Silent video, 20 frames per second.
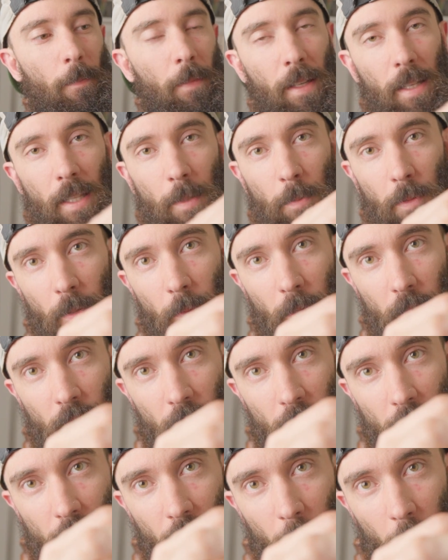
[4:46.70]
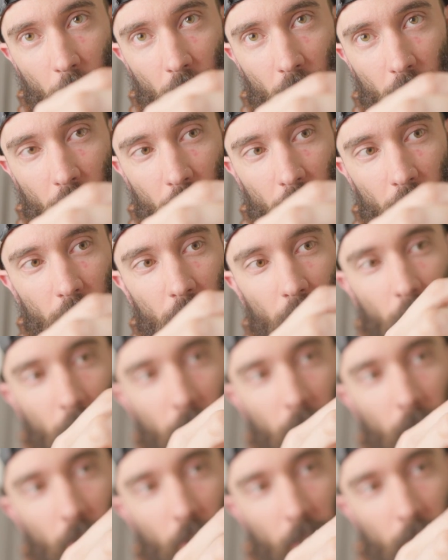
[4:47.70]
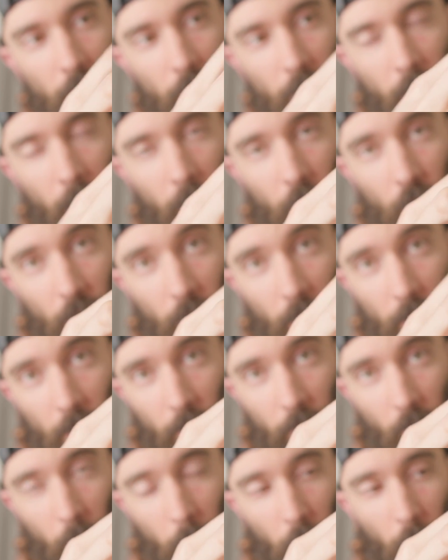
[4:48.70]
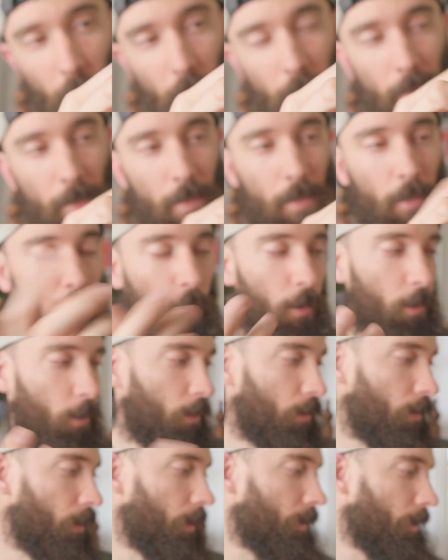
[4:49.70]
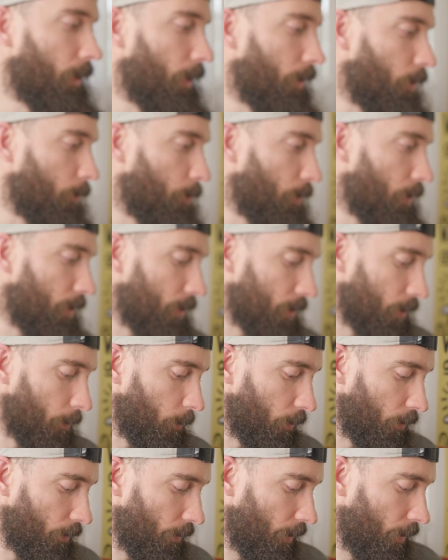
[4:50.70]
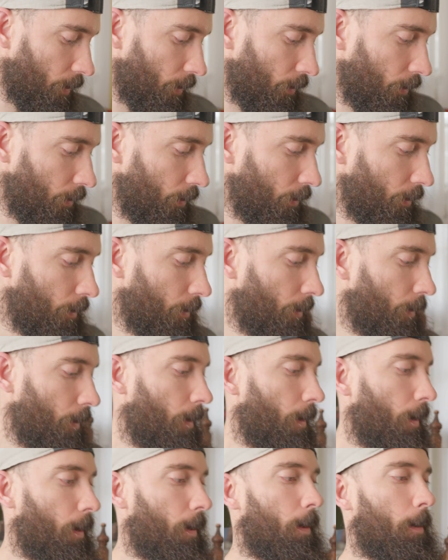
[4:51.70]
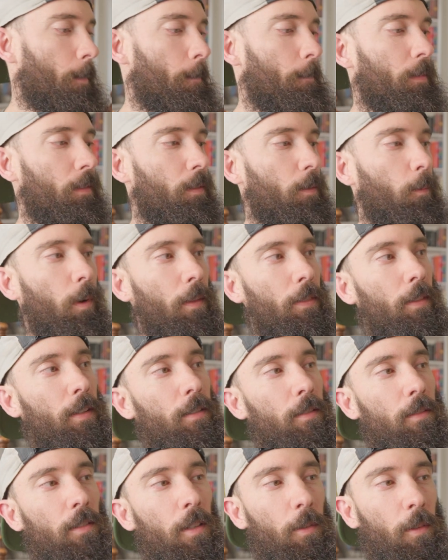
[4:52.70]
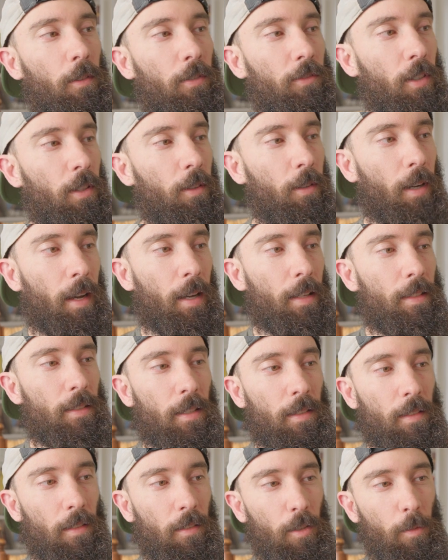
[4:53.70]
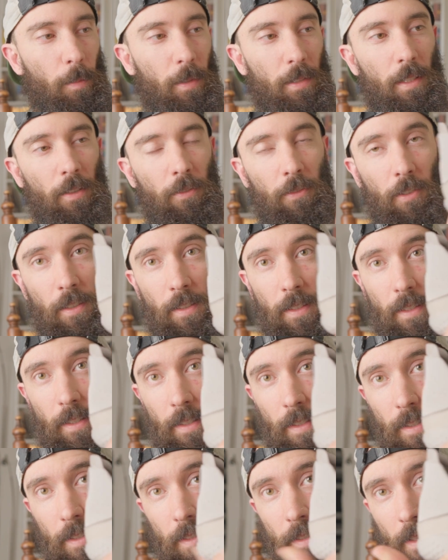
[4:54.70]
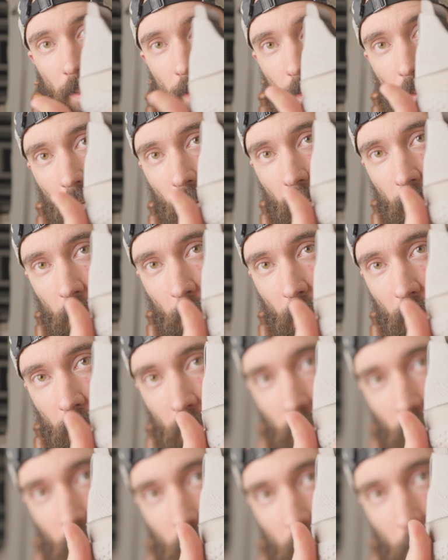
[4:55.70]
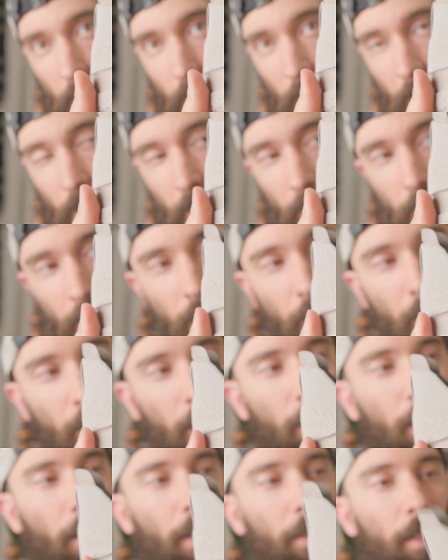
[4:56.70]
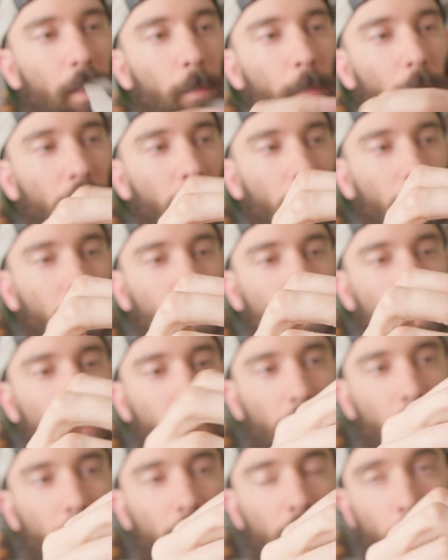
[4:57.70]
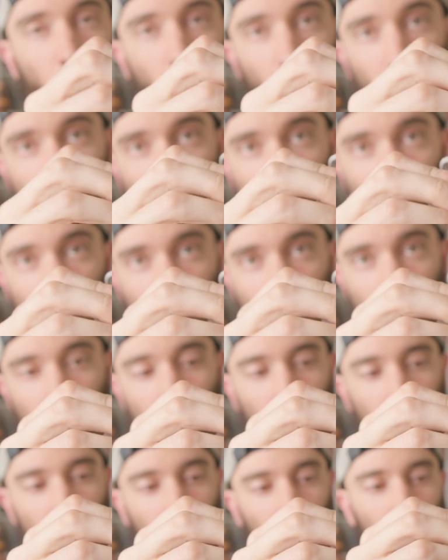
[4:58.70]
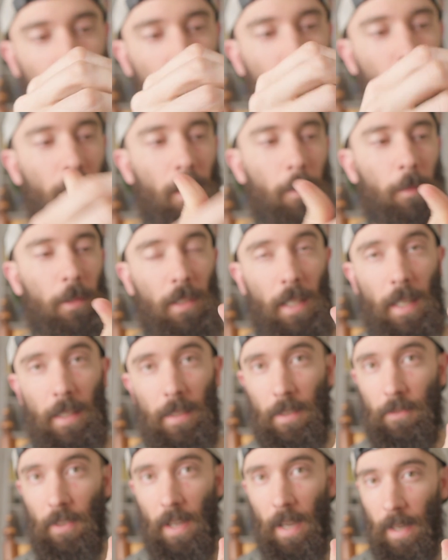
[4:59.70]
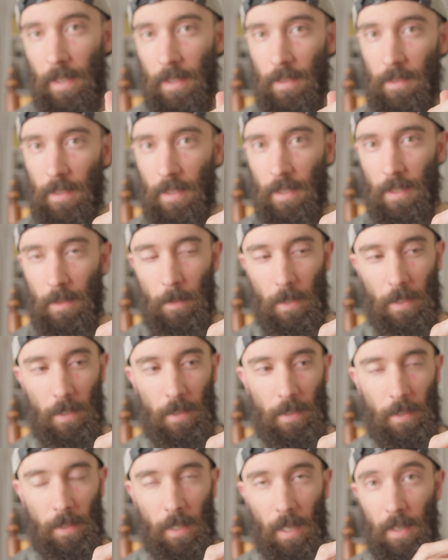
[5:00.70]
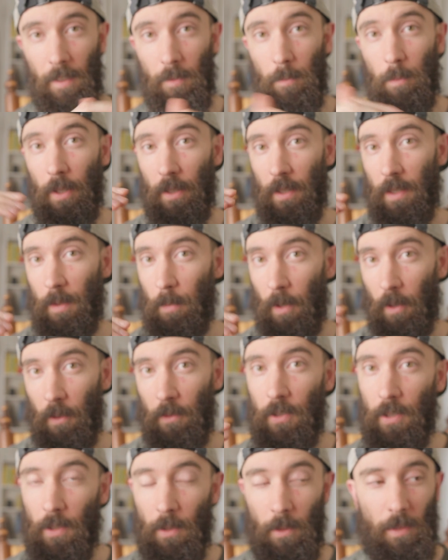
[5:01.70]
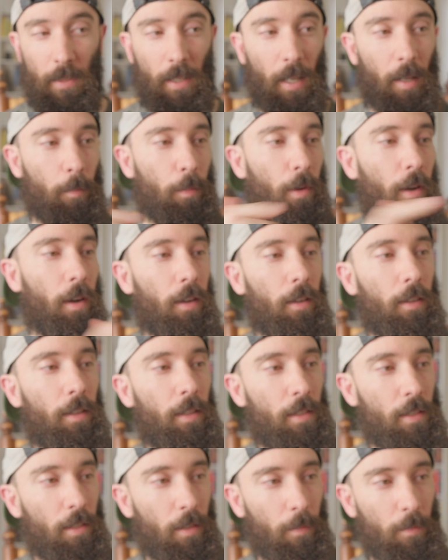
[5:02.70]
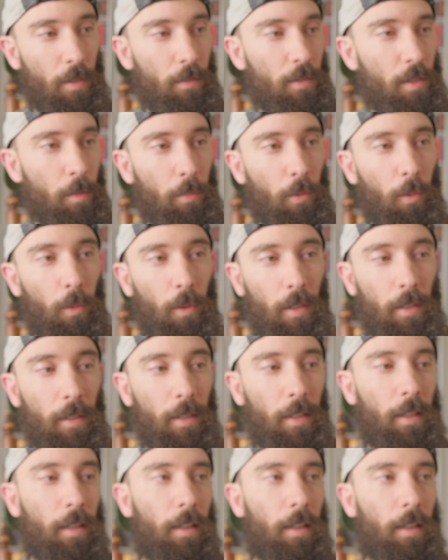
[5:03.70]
is pretty much the same thing. You can adjust the tension at different points. So again, they're pretty similar there. One thing the Lono Flow has that's a little bit different is this side reinforcement here. I think because it is a more stretchy material, I'm glad they've added this because it kind of puts both shoes on par in terms of support.